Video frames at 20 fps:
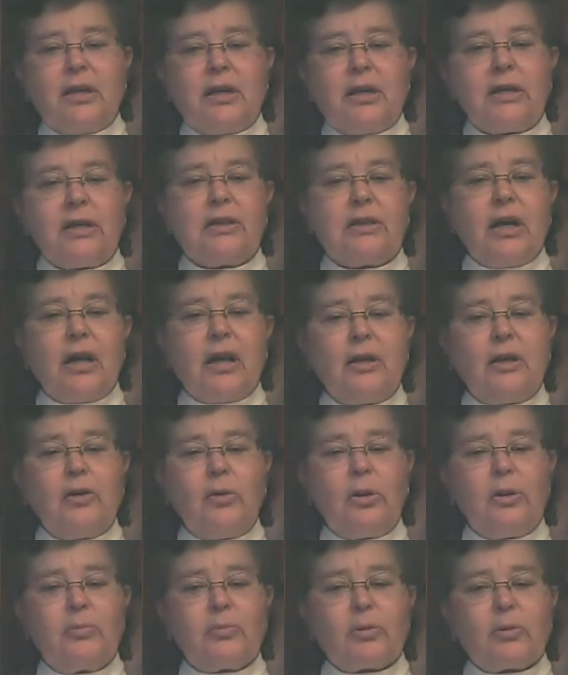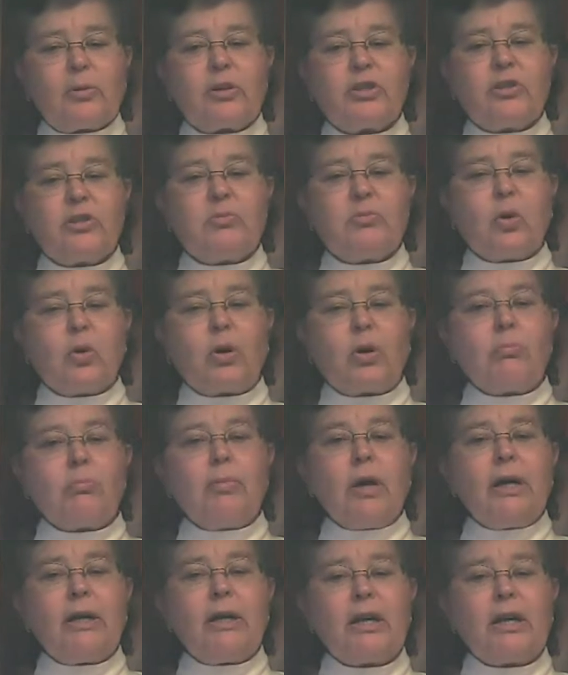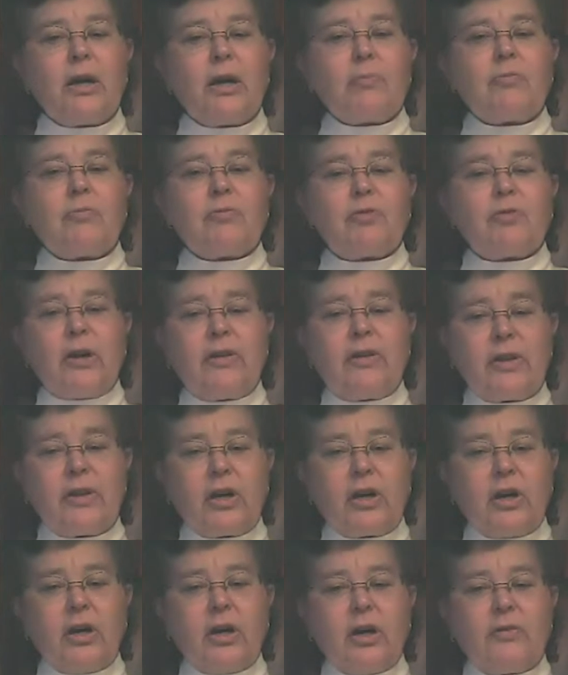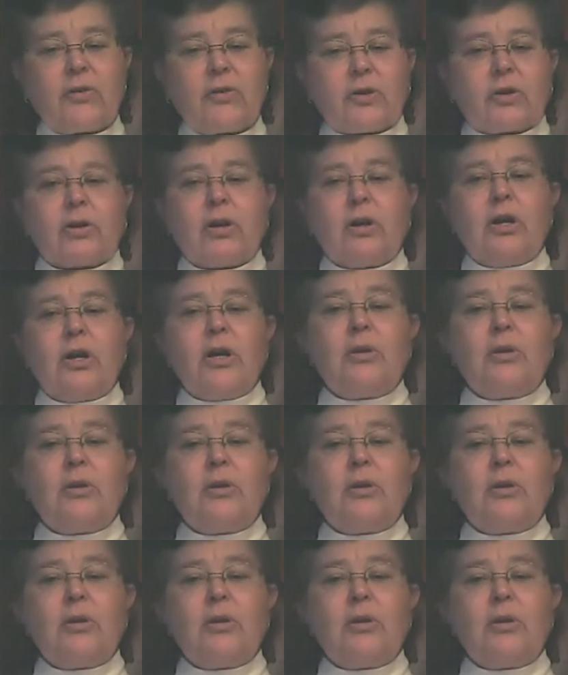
It not only brings you more money up front in the offer,